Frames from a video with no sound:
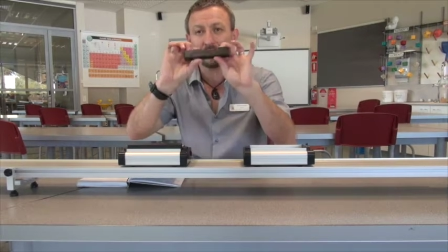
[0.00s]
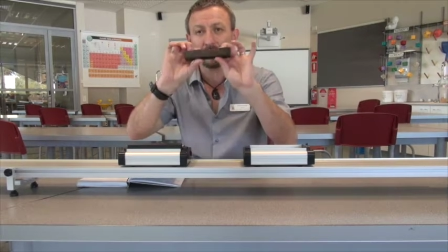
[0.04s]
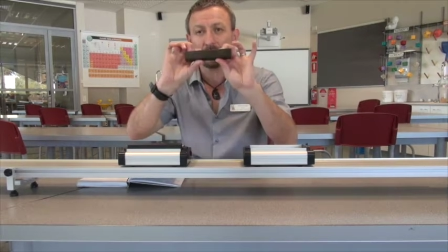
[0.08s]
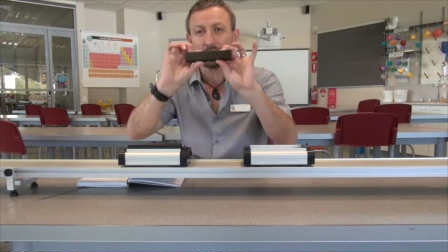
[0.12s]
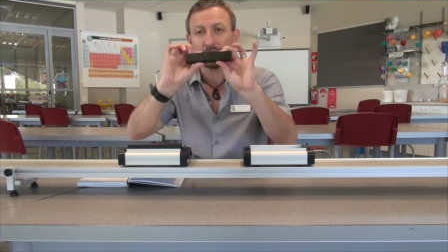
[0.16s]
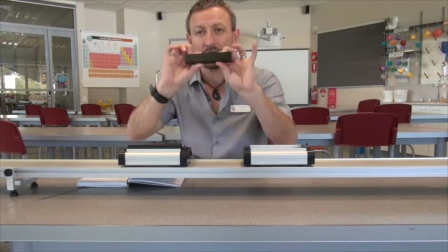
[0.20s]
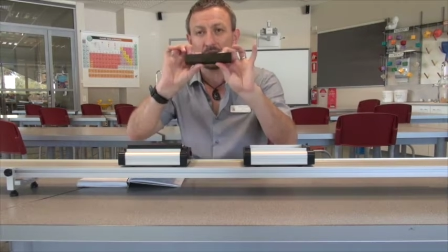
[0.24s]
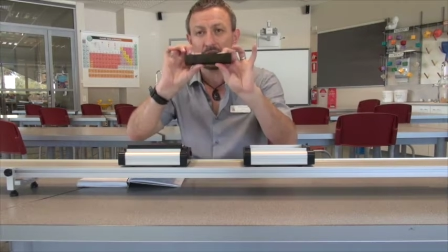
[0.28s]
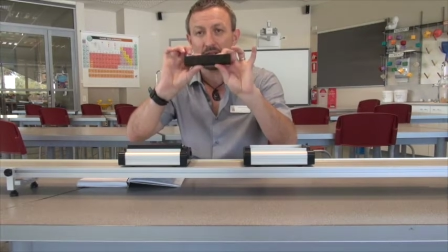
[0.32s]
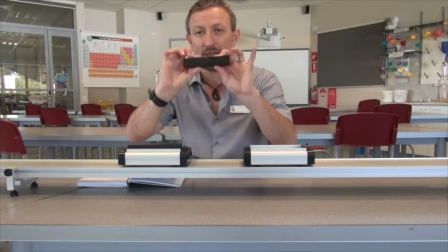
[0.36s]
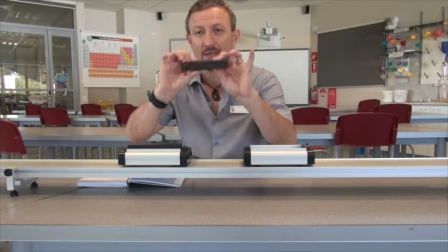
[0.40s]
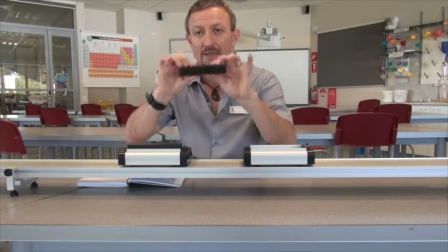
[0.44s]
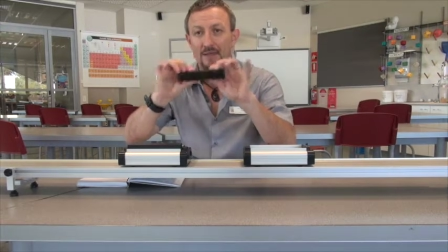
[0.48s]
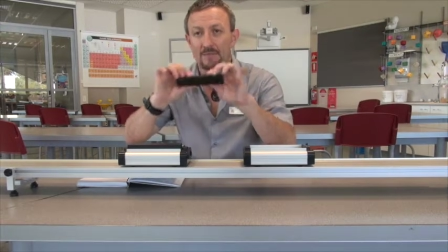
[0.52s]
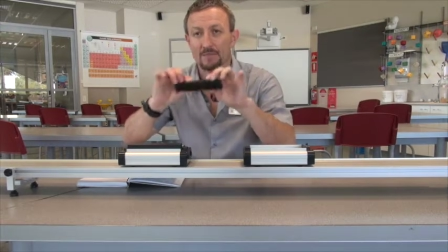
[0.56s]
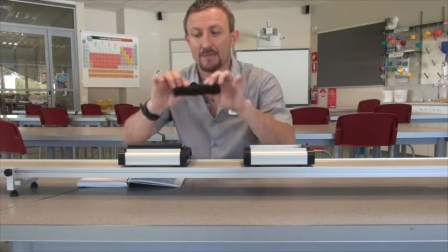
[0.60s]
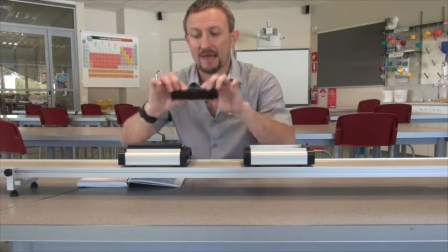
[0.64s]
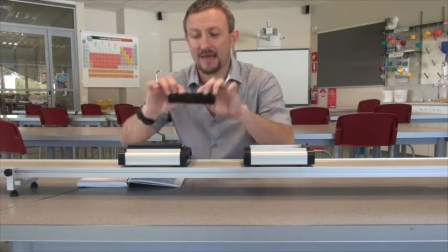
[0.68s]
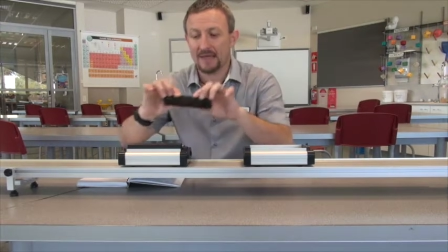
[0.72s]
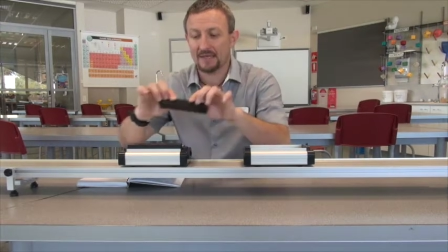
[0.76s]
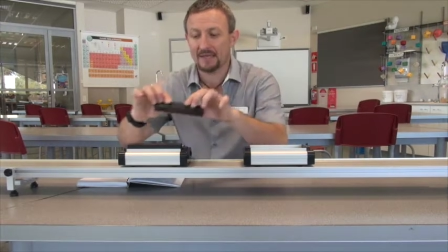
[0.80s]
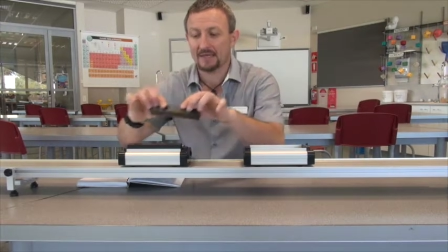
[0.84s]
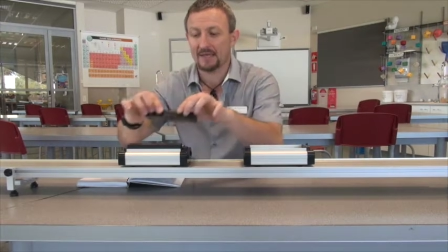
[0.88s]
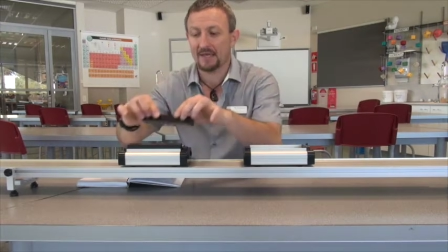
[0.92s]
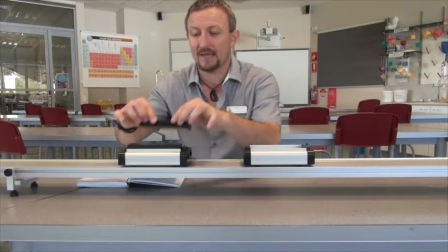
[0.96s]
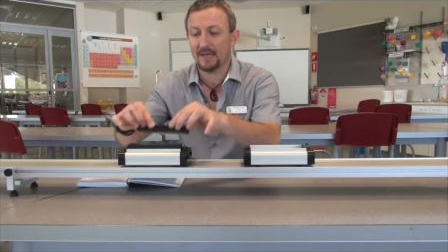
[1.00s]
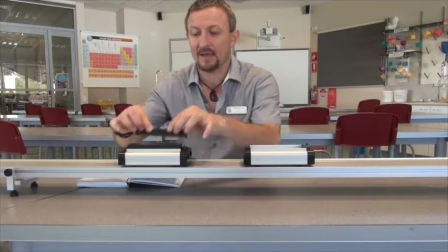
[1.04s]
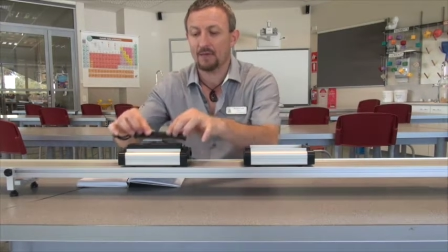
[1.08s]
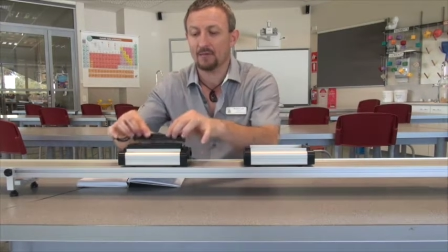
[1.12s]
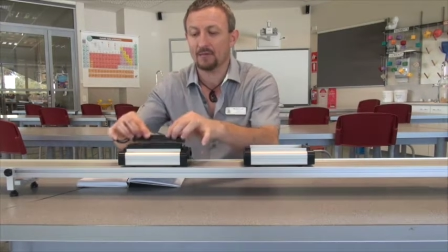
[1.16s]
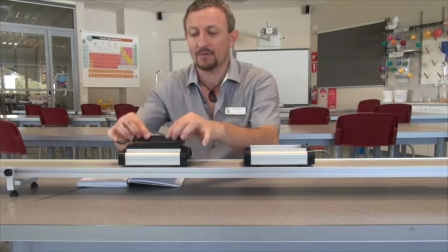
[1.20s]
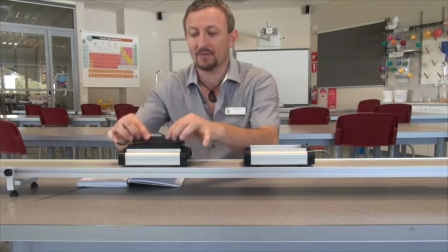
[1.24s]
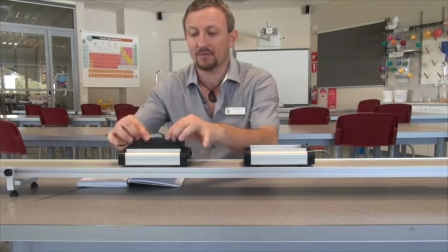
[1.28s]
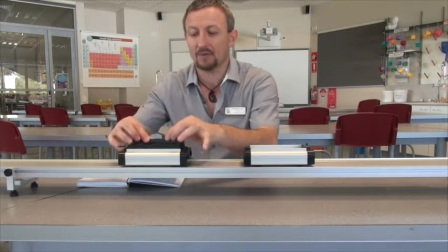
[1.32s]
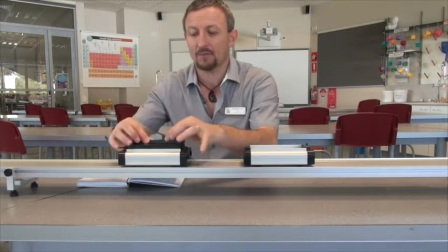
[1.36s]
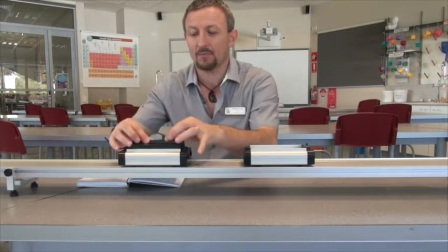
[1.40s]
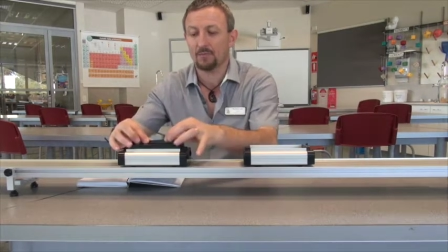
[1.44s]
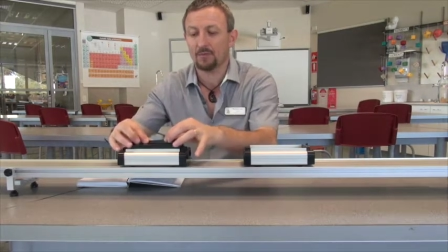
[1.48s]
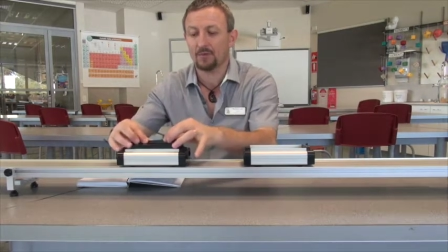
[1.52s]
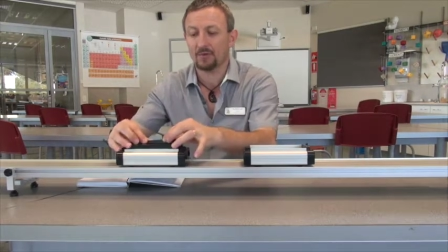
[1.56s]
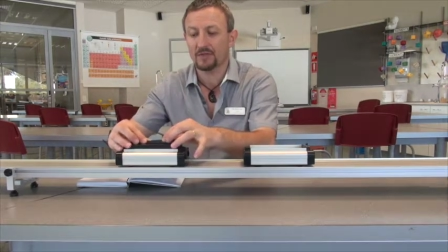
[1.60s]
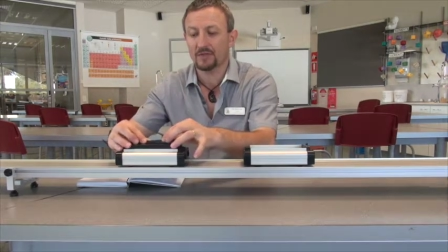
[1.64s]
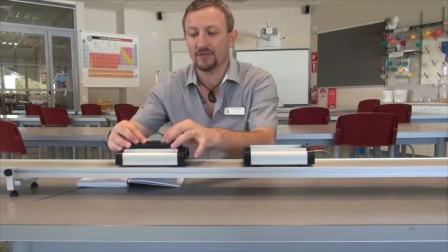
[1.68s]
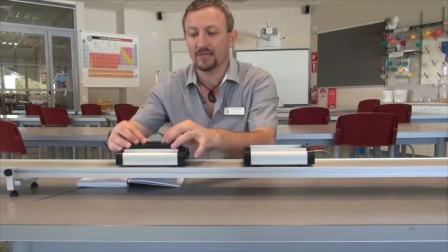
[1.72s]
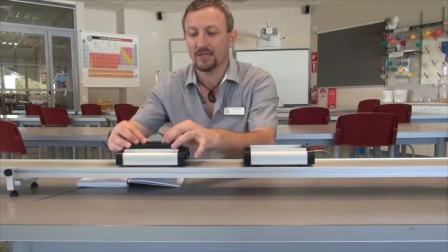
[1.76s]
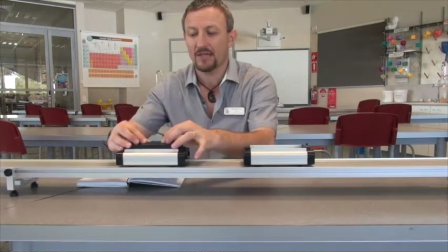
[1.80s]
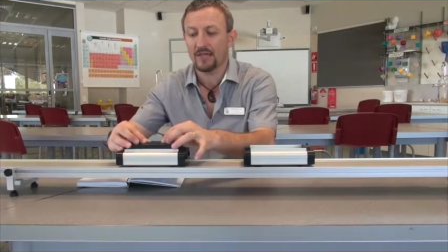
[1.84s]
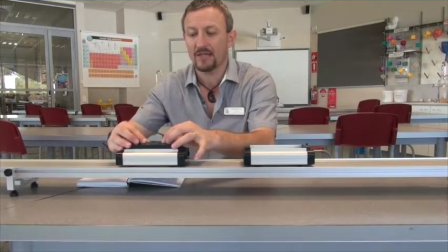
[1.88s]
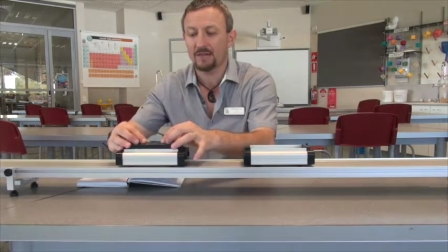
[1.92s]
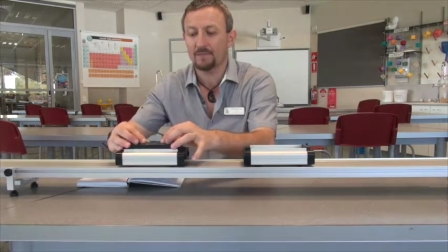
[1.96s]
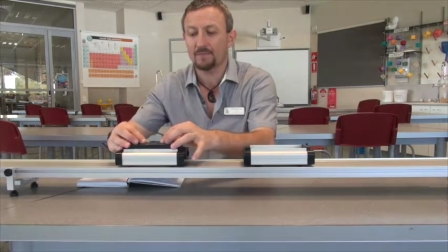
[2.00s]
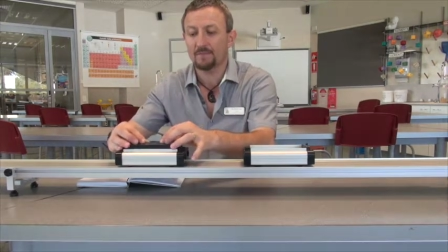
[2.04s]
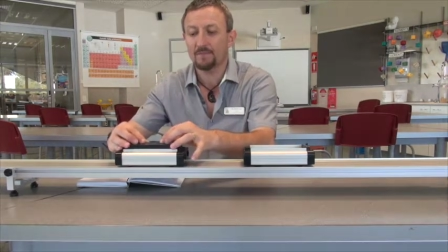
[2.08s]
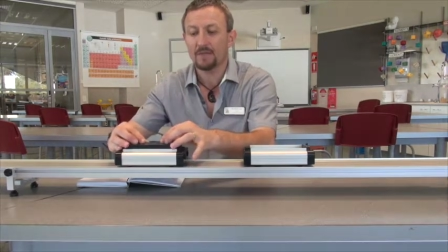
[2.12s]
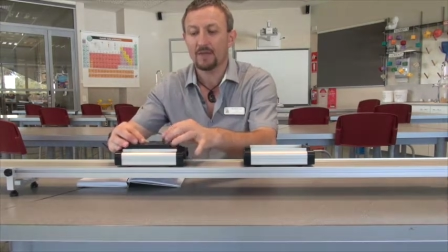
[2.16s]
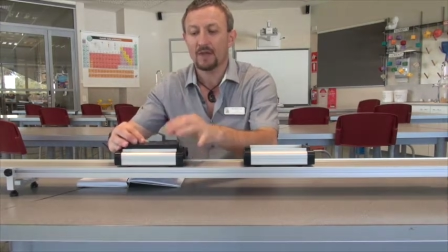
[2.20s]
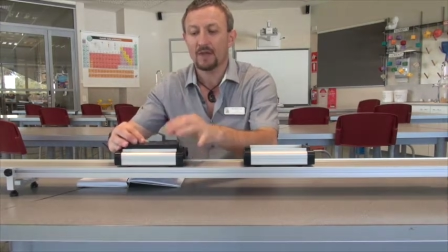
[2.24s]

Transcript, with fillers: I've got another mass here, which I'll put it in.